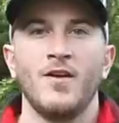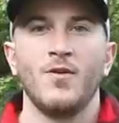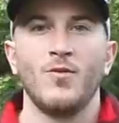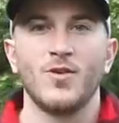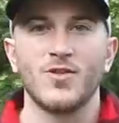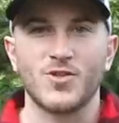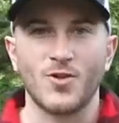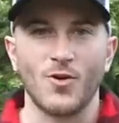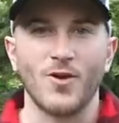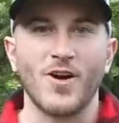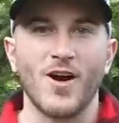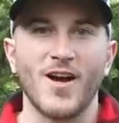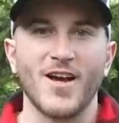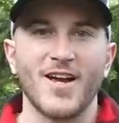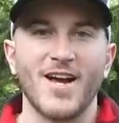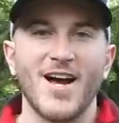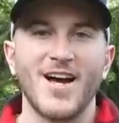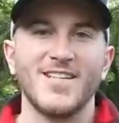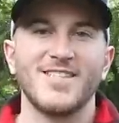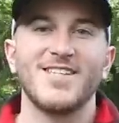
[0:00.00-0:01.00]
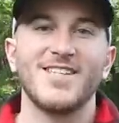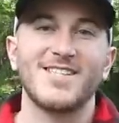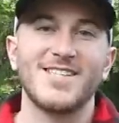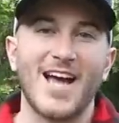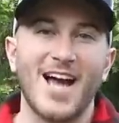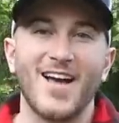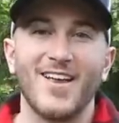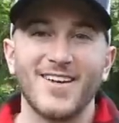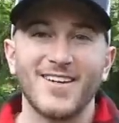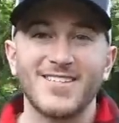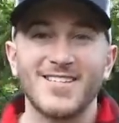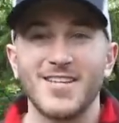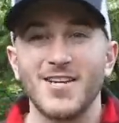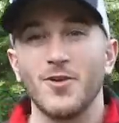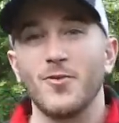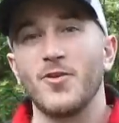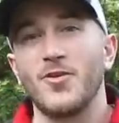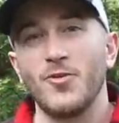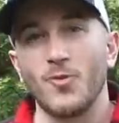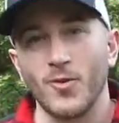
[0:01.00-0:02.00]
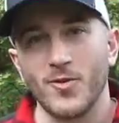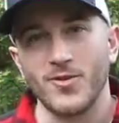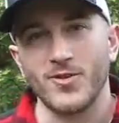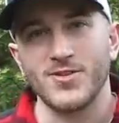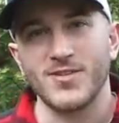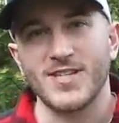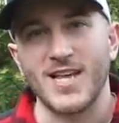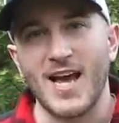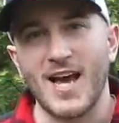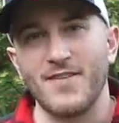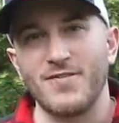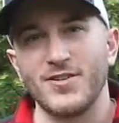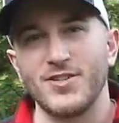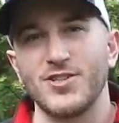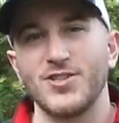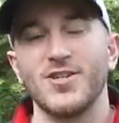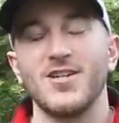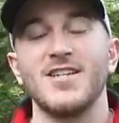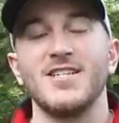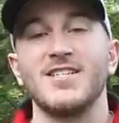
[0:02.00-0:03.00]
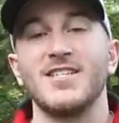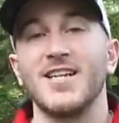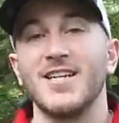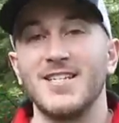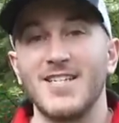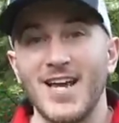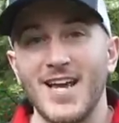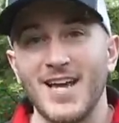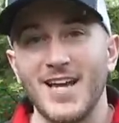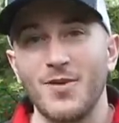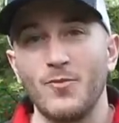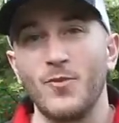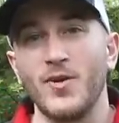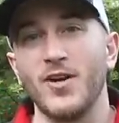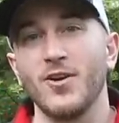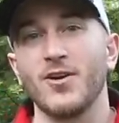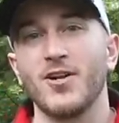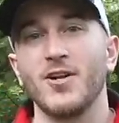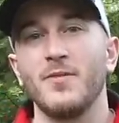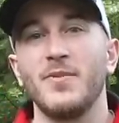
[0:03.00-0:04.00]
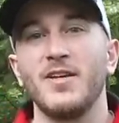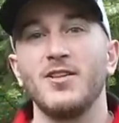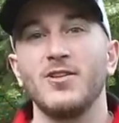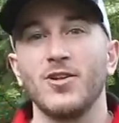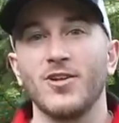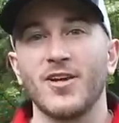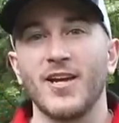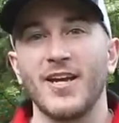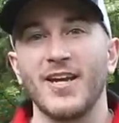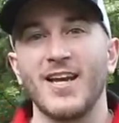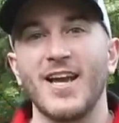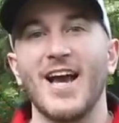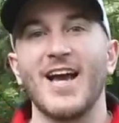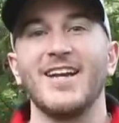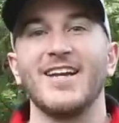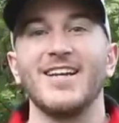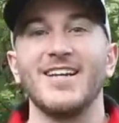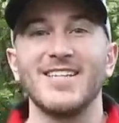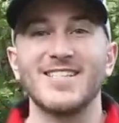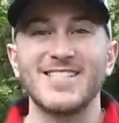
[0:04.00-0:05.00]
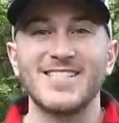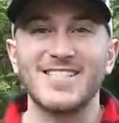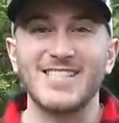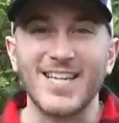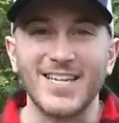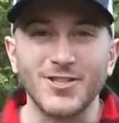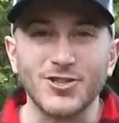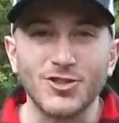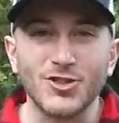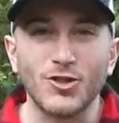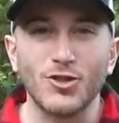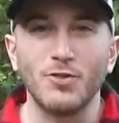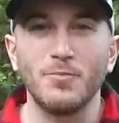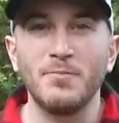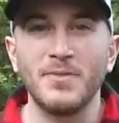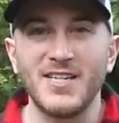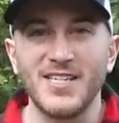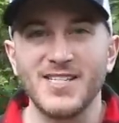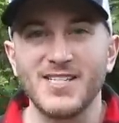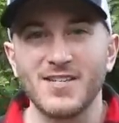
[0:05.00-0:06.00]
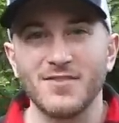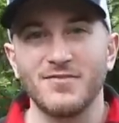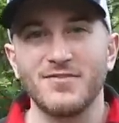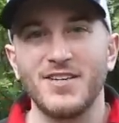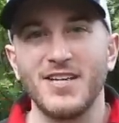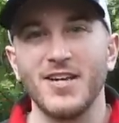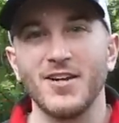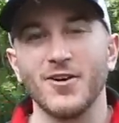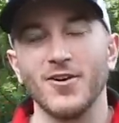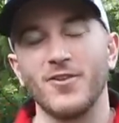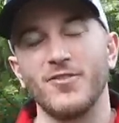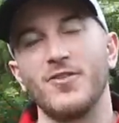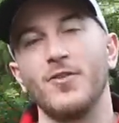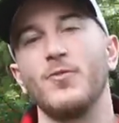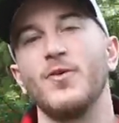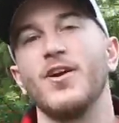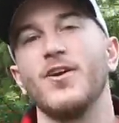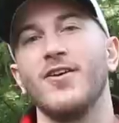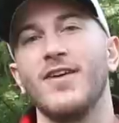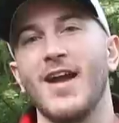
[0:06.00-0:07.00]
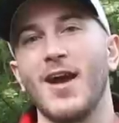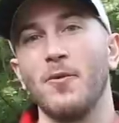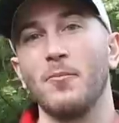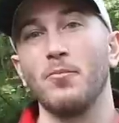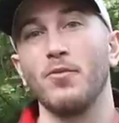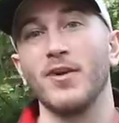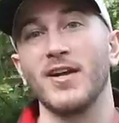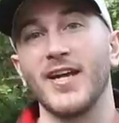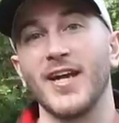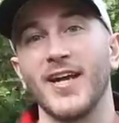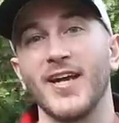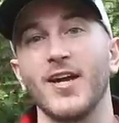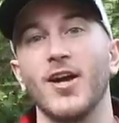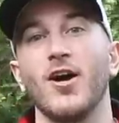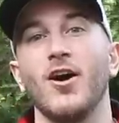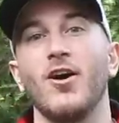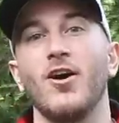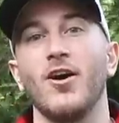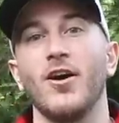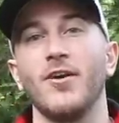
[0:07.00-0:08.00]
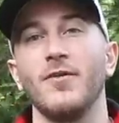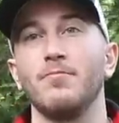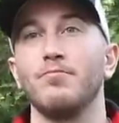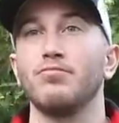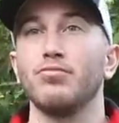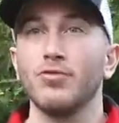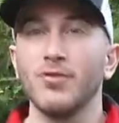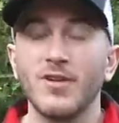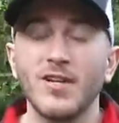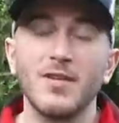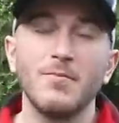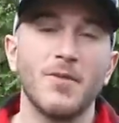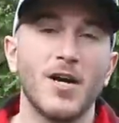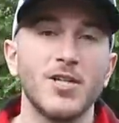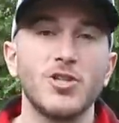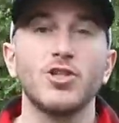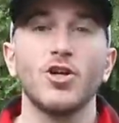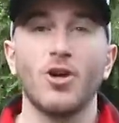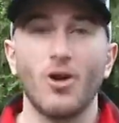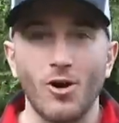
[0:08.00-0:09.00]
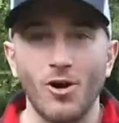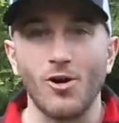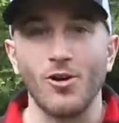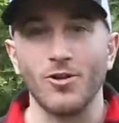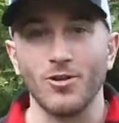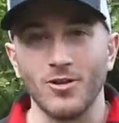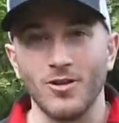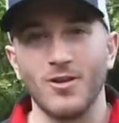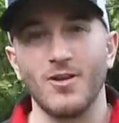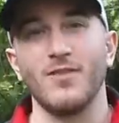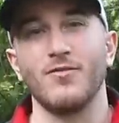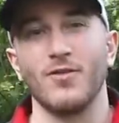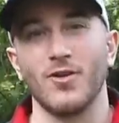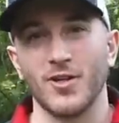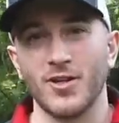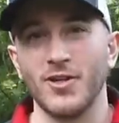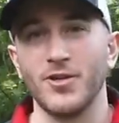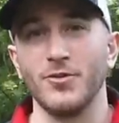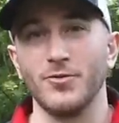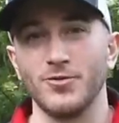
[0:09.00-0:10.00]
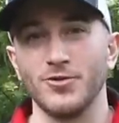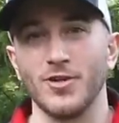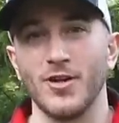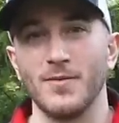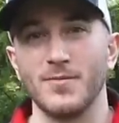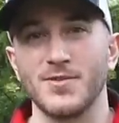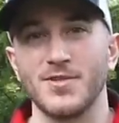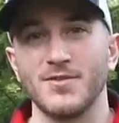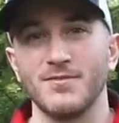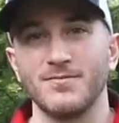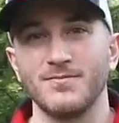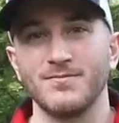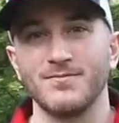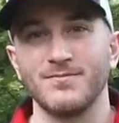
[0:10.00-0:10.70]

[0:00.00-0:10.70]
What's going on, guys? It's Alex here with Northern Scavenger, and today we are going to be looking at an essential piece of gear that we are now bringing on pretty much all of our canoe trips.